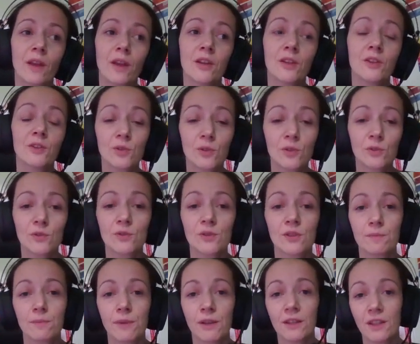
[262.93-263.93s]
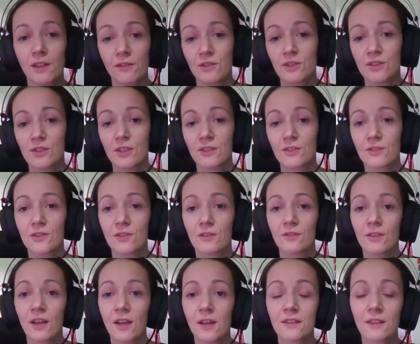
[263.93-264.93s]
introduced by David J. Anderson
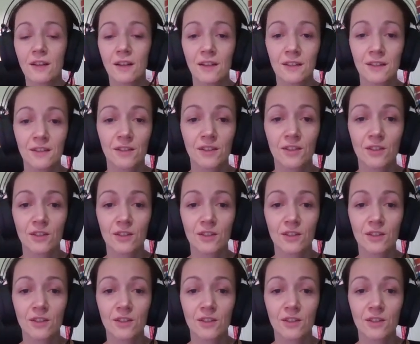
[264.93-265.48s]
and Alexei